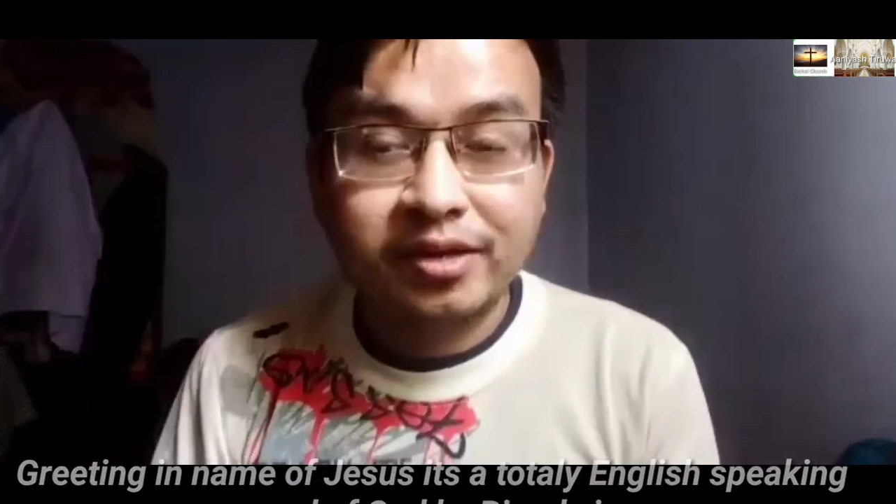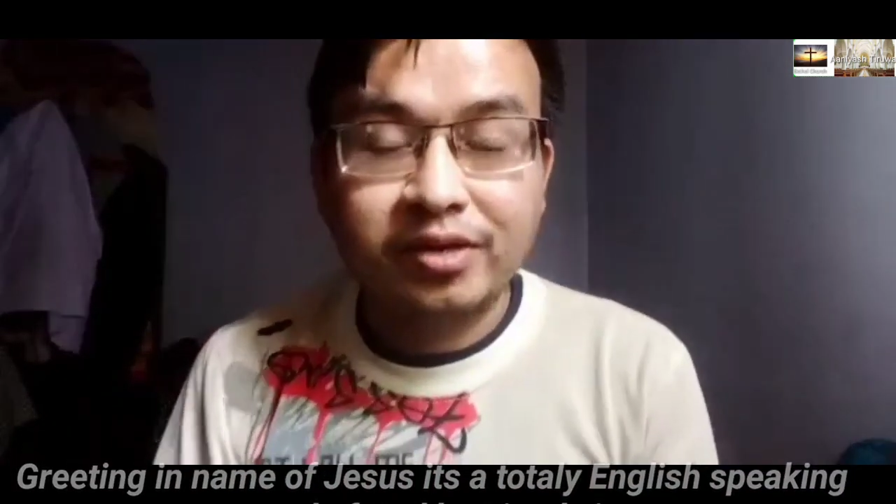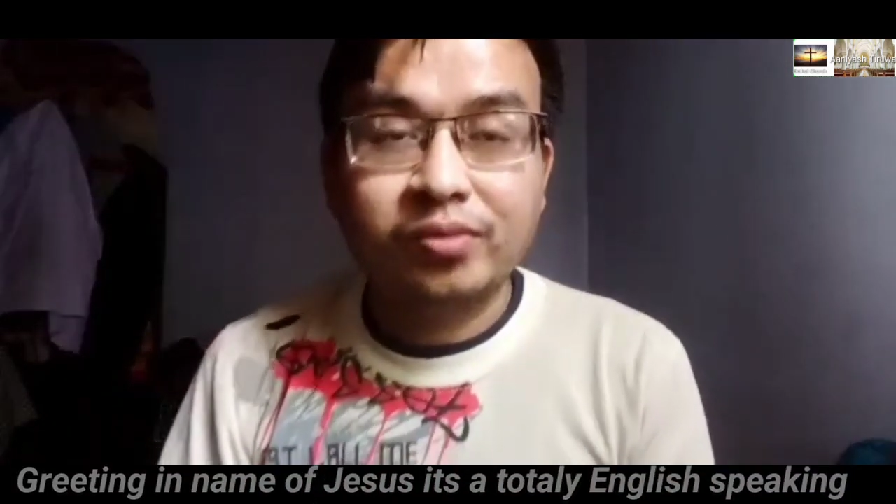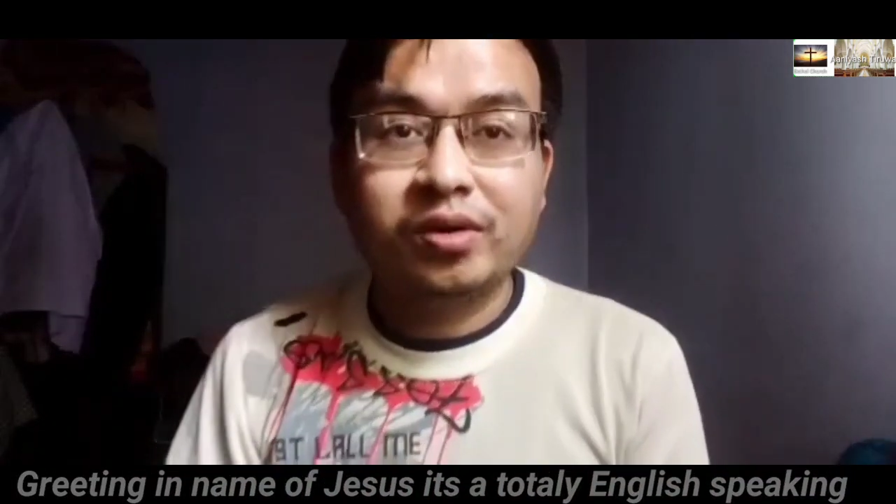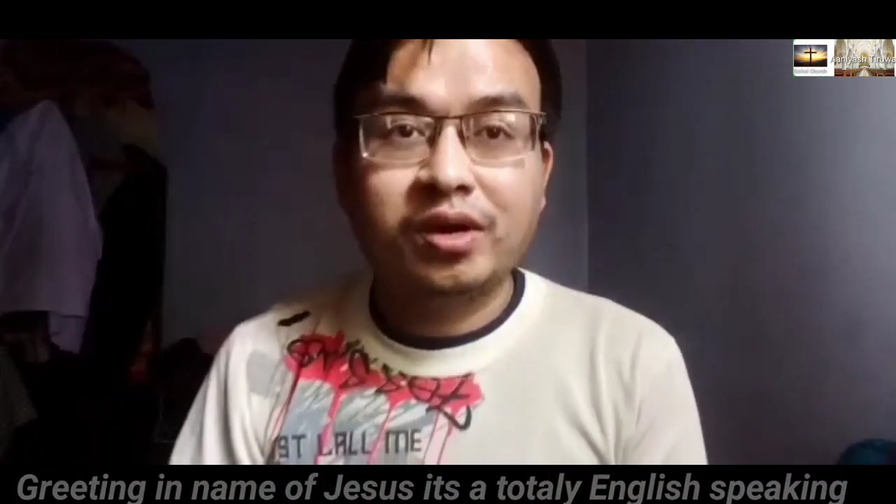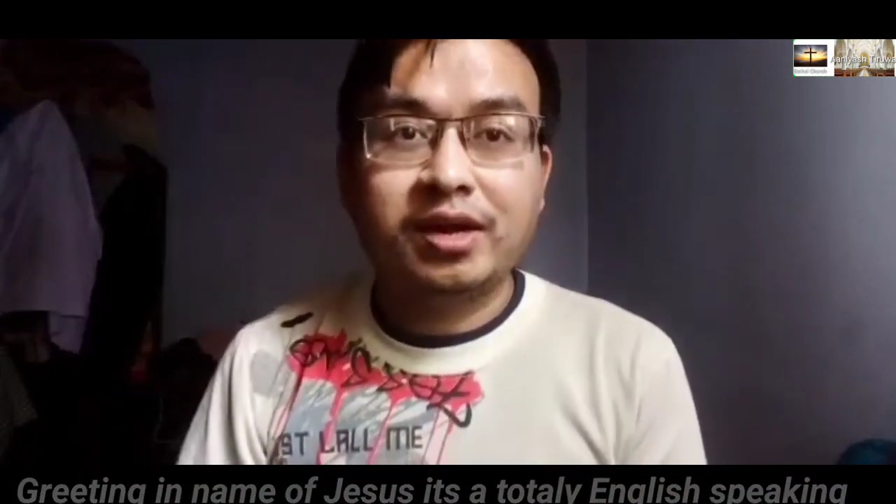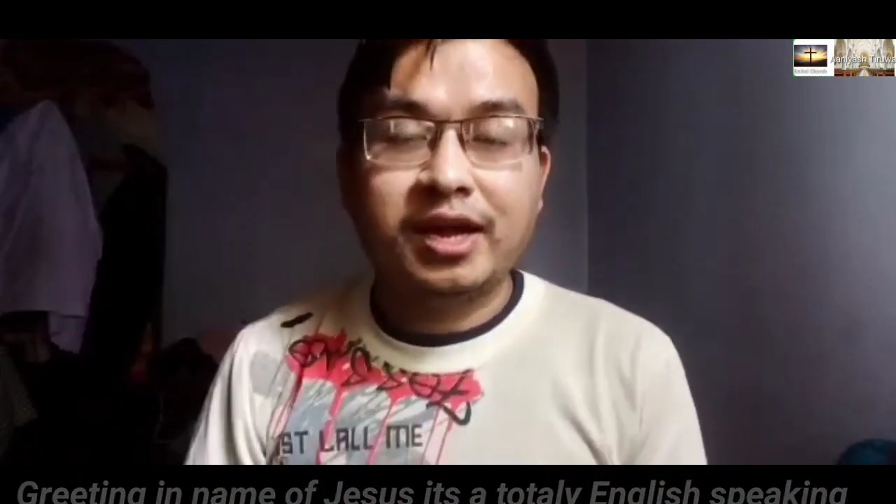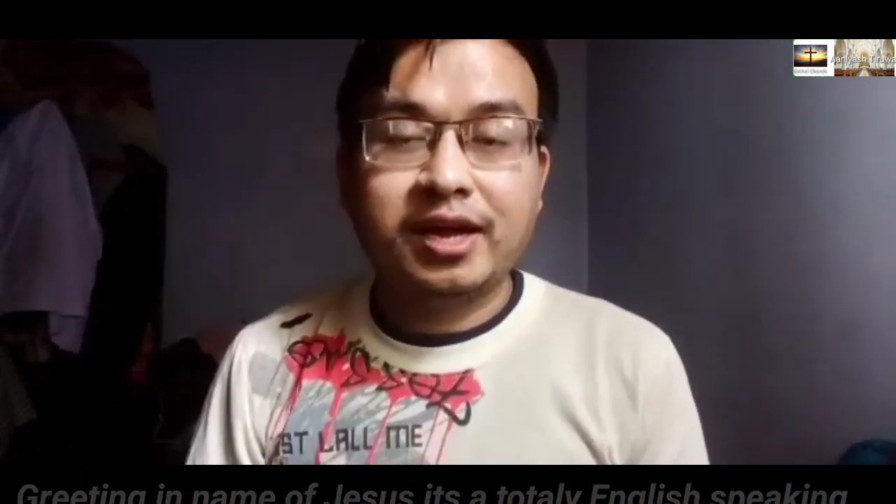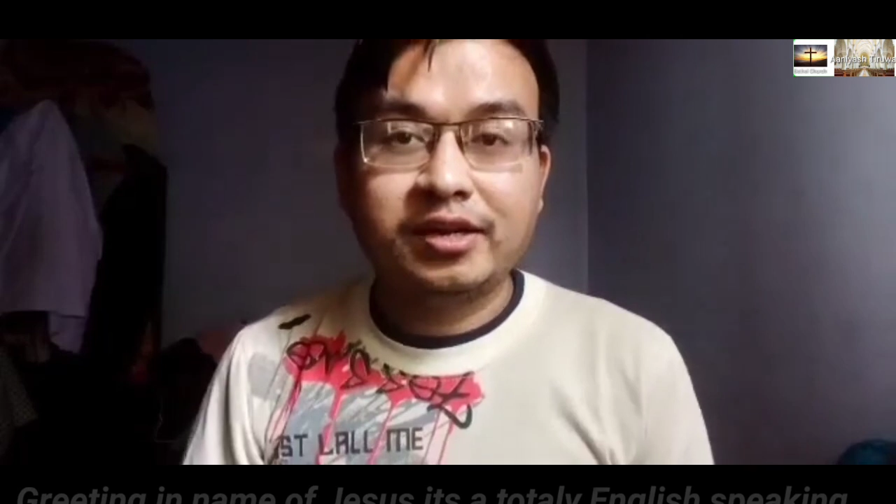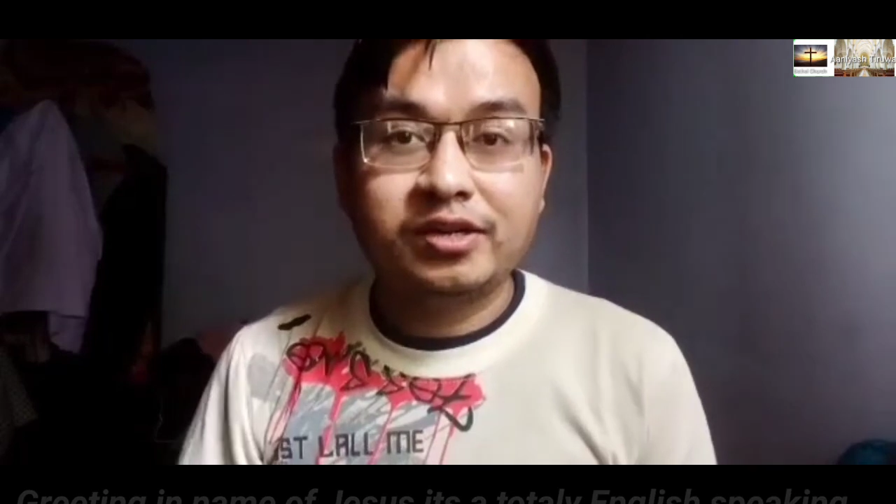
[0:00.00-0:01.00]
you all
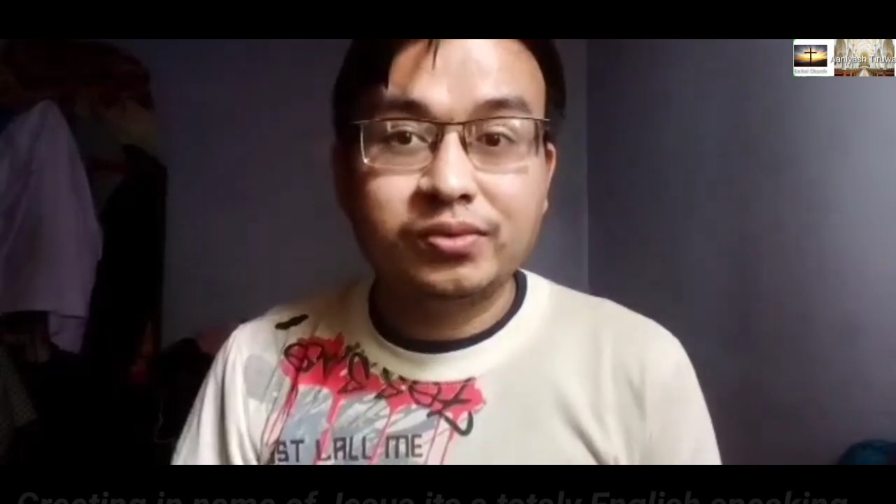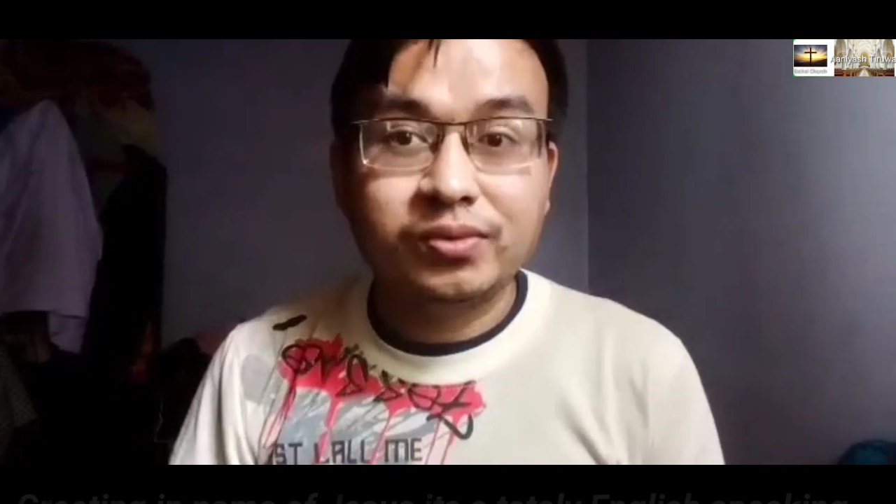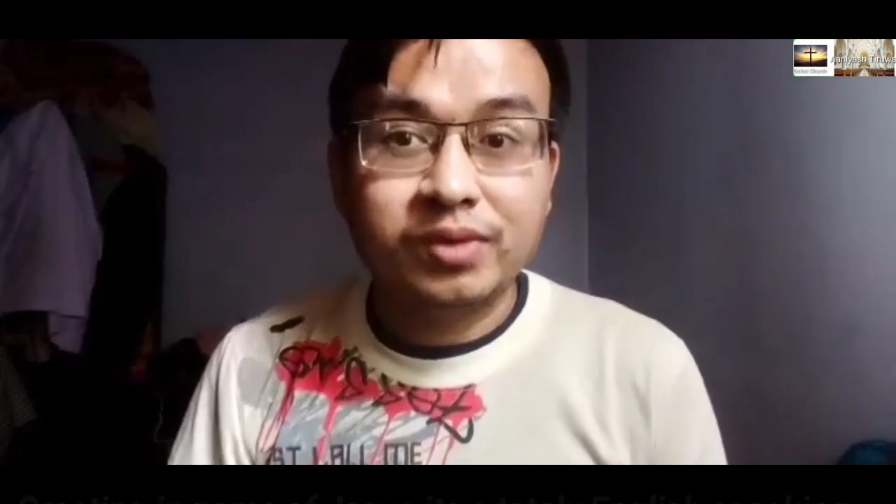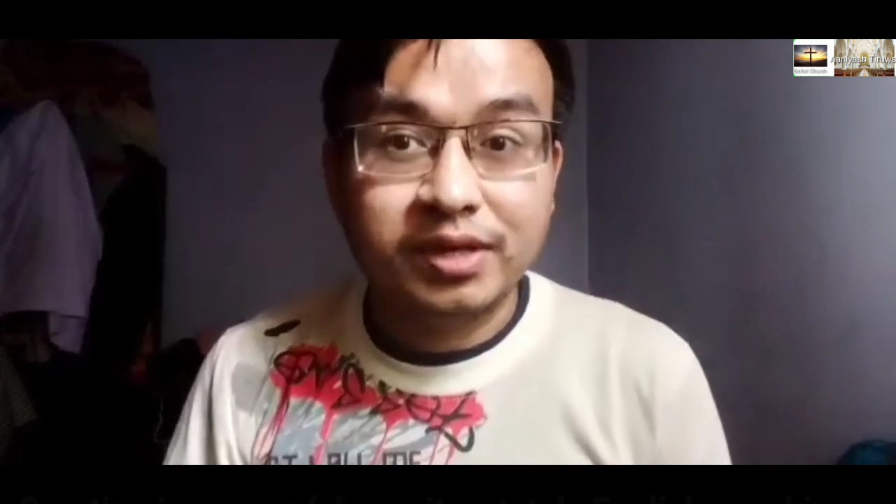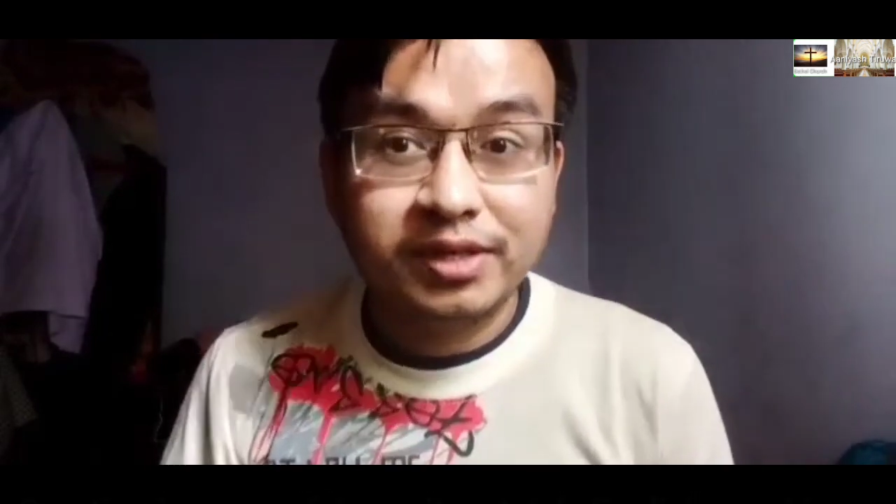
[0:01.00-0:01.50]
are into the